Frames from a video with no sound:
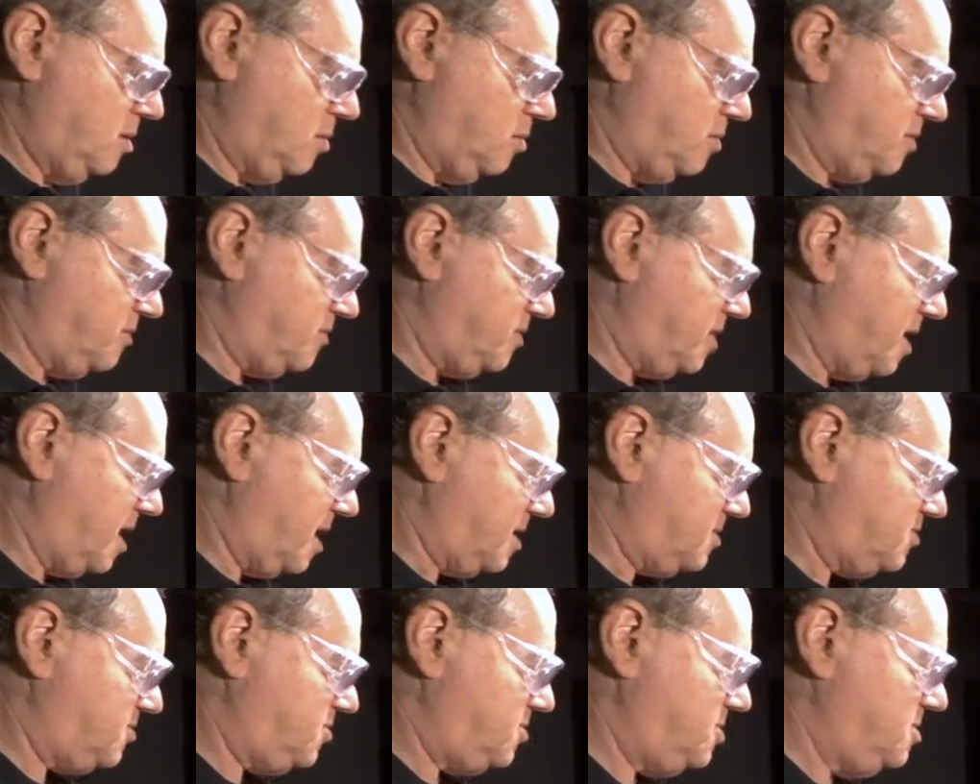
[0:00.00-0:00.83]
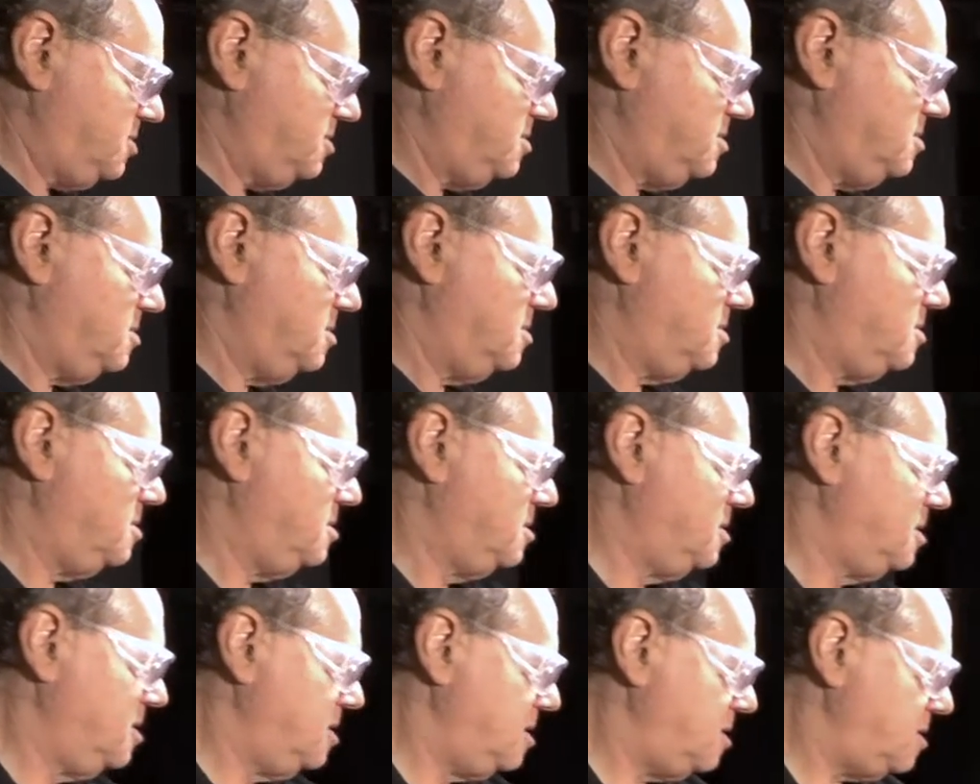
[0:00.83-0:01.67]
We've got
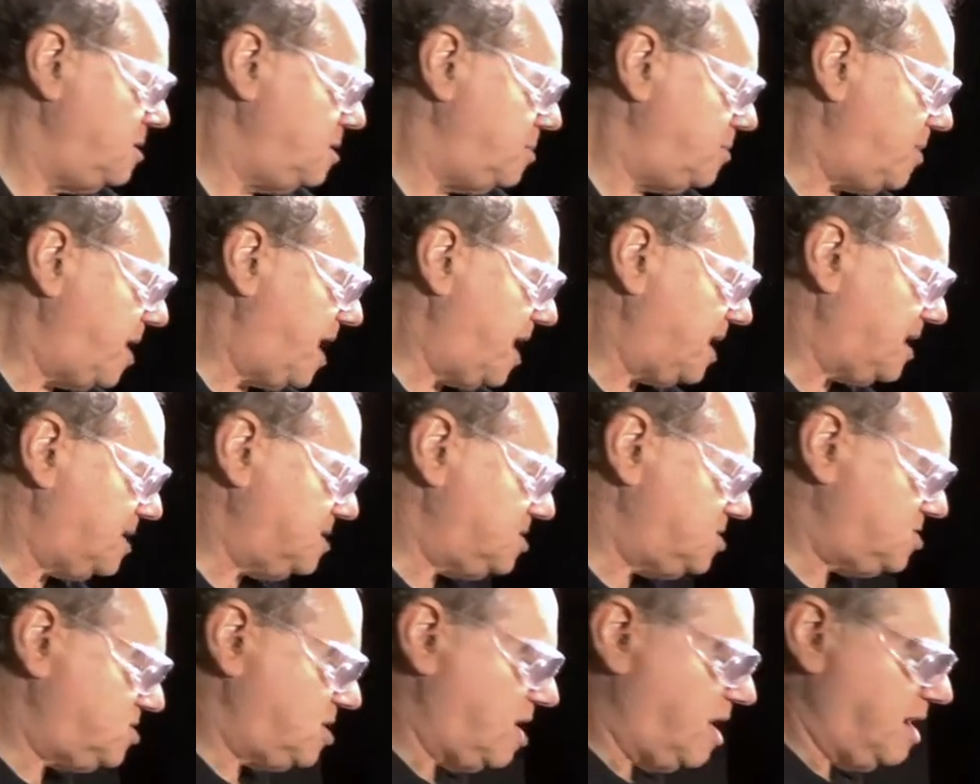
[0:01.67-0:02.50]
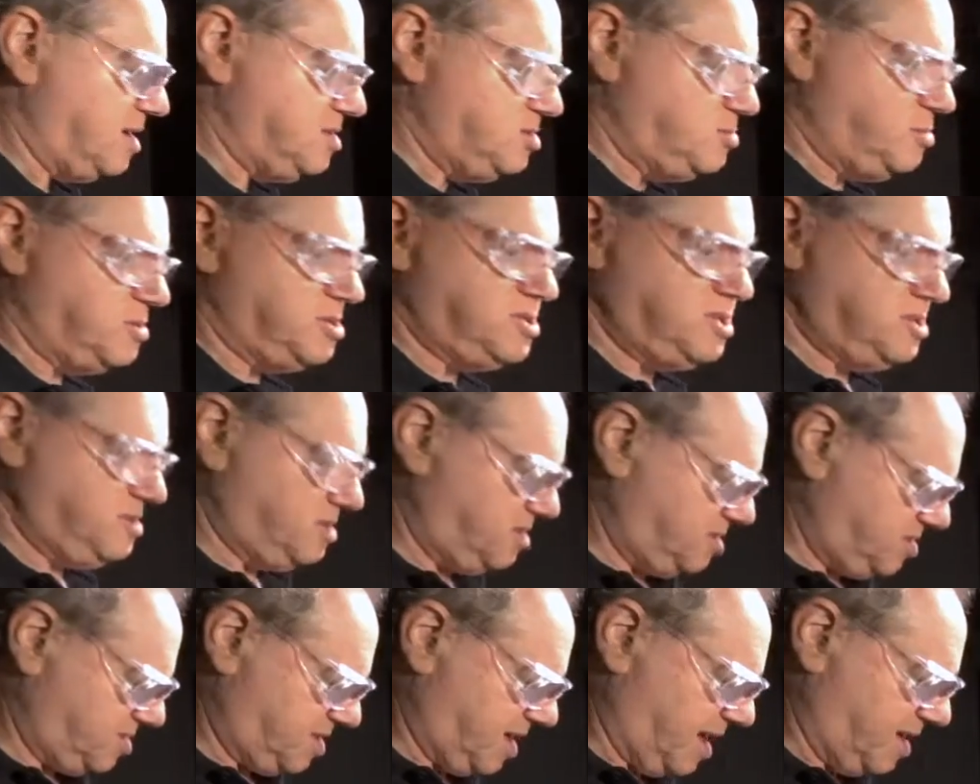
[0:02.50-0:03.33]
the back and sides, which in
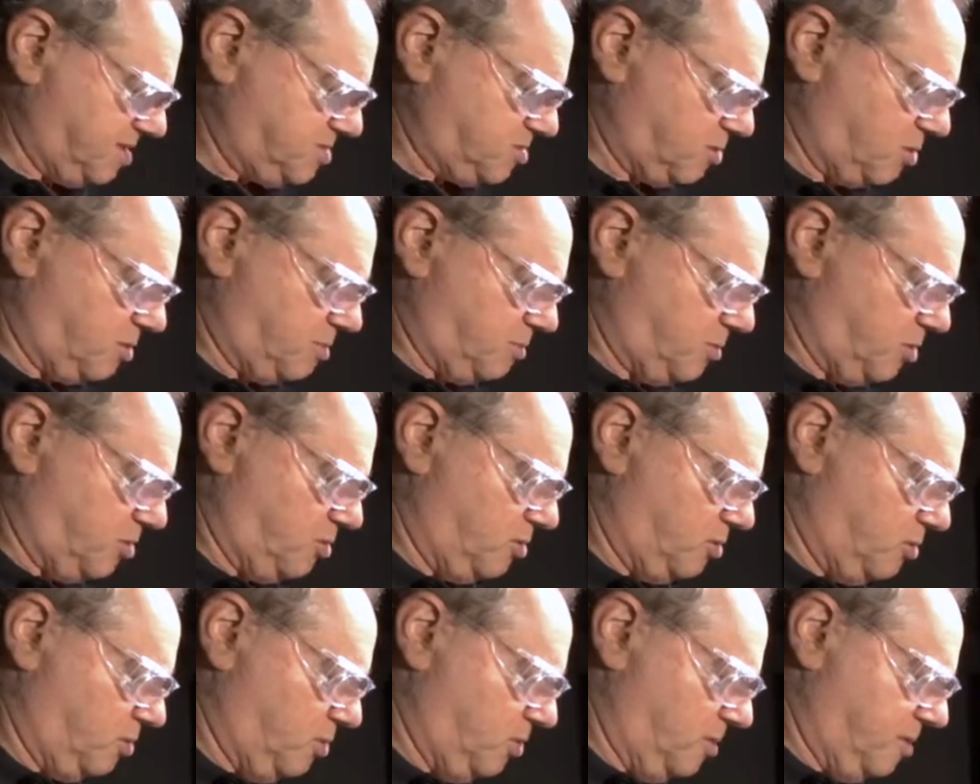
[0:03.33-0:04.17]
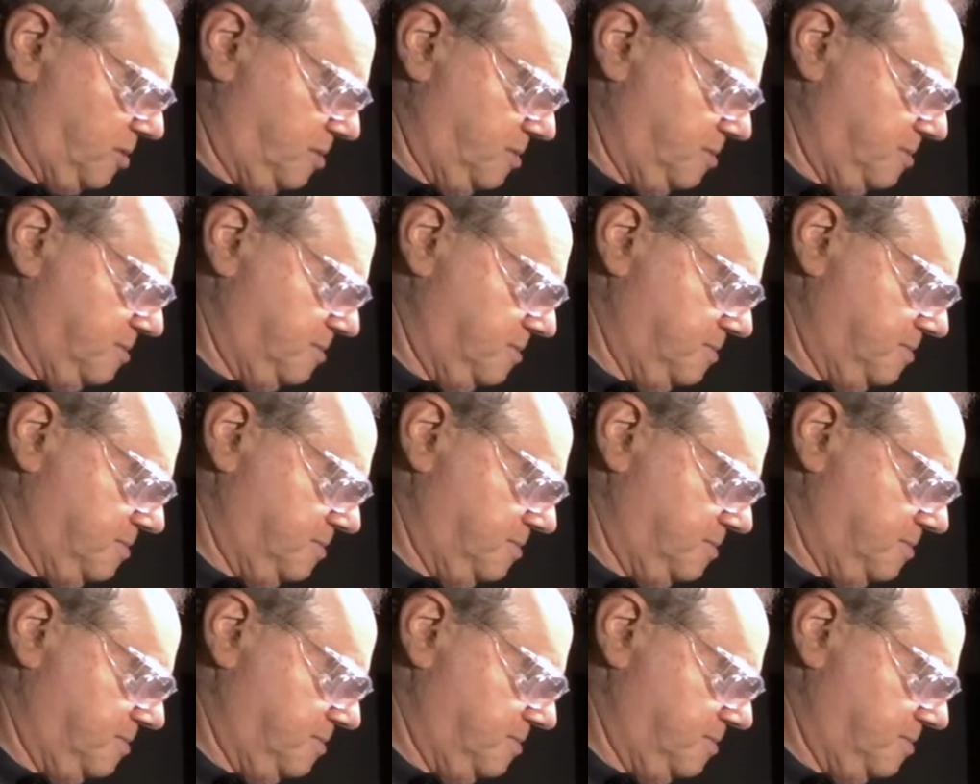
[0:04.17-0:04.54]
this case are myrtle wood,